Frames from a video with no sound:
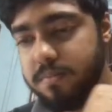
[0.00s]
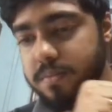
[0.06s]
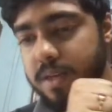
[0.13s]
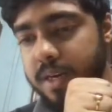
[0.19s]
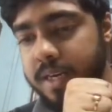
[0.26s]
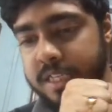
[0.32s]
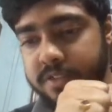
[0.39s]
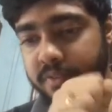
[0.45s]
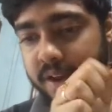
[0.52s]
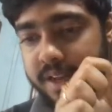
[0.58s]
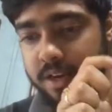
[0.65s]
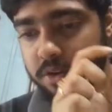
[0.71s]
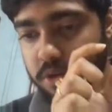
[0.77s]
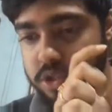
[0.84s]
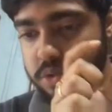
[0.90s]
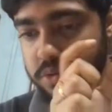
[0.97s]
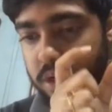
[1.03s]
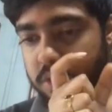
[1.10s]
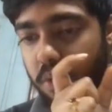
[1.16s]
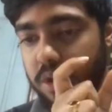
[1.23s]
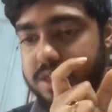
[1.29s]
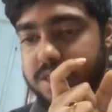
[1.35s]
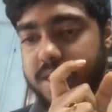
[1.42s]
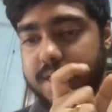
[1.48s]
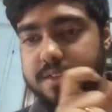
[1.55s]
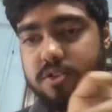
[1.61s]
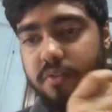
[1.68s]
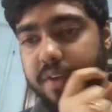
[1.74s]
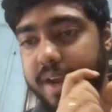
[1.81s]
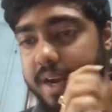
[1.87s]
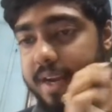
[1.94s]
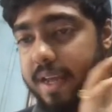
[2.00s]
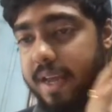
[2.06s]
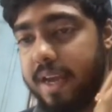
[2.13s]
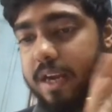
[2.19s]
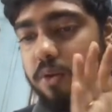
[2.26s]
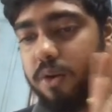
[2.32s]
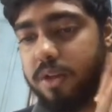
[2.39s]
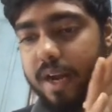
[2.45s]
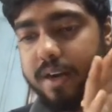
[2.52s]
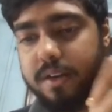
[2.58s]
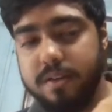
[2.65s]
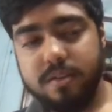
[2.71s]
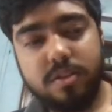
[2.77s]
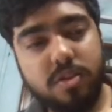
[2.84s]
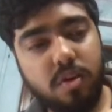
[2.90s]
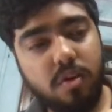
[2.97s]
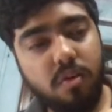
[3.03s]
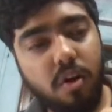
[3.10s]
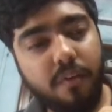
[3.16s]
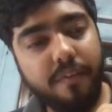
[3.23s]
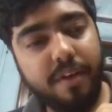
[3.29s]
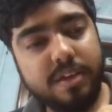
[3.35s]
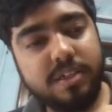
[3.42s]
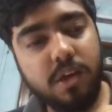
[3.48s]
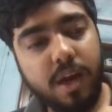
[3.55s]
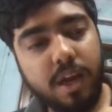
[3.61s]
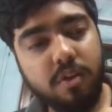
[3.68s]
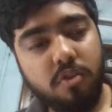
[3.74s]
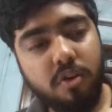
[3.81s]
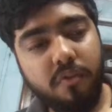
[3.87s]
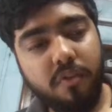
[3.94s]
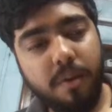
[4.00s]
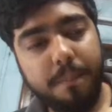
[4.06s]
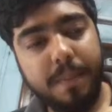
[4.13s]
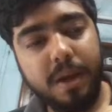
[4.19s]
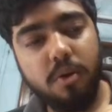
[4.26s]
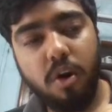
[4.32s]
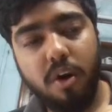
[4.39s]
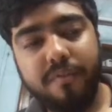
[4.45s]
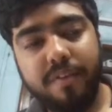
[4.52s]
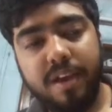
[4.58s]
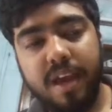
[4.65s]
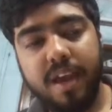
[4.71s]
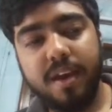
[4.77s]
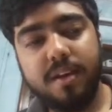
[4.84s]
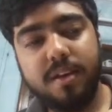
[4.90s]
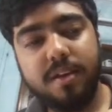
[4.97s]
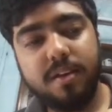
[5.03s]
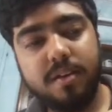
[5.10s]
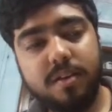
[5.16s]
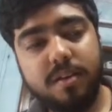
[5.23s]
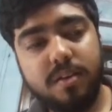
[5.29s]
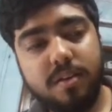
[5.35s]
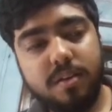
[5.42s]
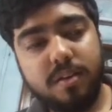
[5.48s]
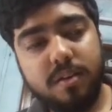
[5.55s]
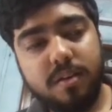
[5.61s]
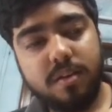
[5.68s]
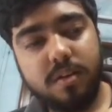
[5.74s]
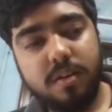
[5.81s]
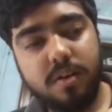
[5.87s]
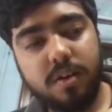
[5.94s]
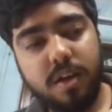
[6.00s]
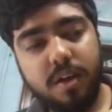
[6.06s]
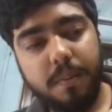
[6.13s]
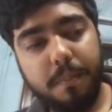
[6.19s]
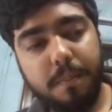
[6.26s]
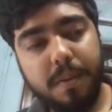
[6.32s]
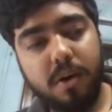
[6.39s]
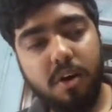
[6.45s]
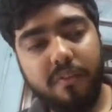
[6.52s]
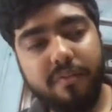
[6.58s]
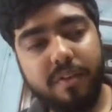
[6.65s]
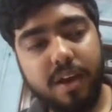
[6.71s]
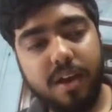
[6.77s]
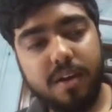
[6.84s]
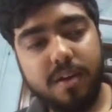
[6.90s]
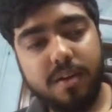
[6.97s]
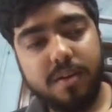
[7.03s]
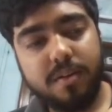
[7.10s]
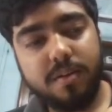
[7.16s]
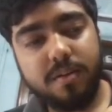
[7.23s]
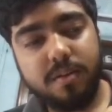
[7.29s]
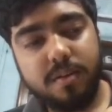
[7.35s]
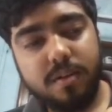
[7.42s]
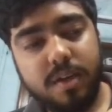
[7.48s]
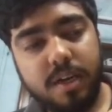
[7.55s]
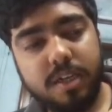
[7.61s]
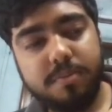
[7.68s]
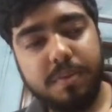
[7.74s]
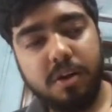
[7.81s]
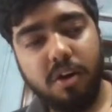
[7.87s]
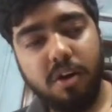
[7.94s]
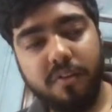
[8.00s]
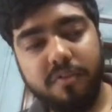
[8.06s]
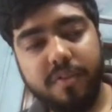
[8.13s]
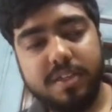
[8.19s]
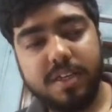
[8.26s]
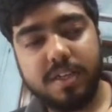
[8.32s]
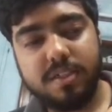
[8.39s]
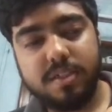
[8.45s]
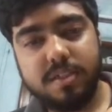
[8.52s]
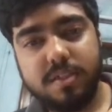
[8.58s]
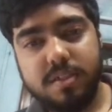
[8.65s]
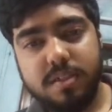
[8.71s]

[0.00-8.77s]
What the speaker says: It is very close to a constant, so we can ignore that. So obviously, you can go for big O of k. Okay, big O of k. That is big O of 26.